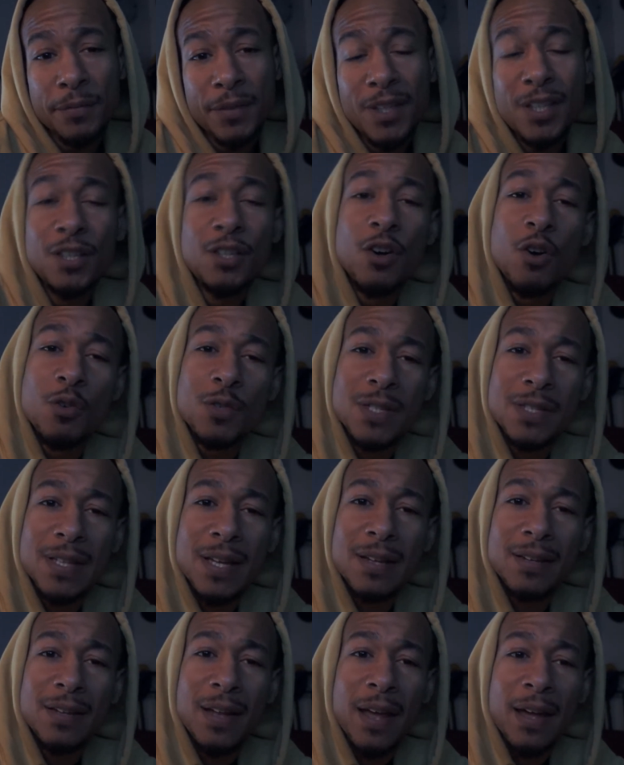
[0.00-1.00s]
He goes in
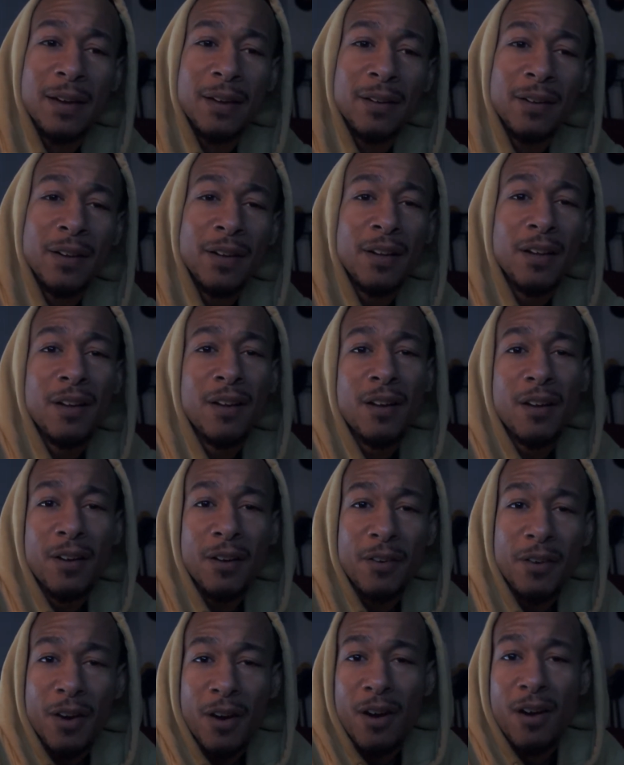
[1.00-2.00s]
there like,
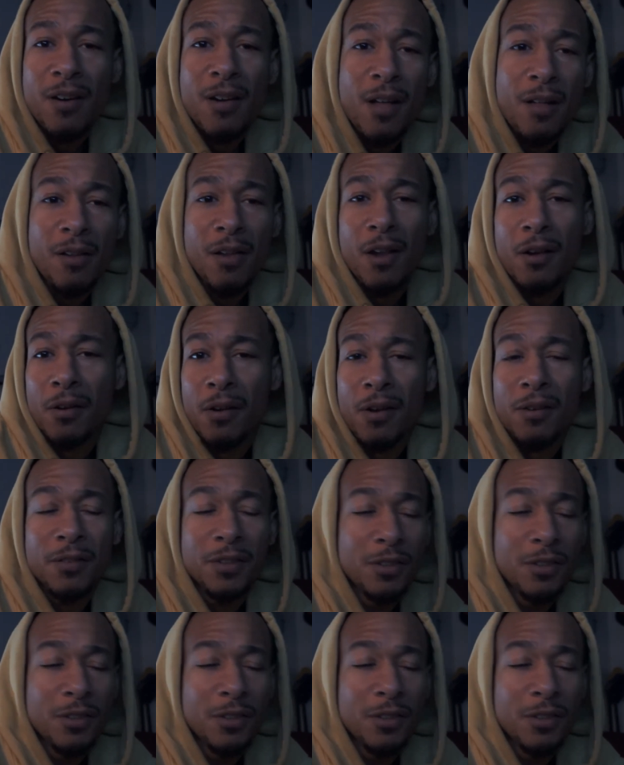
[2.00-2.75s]
oh,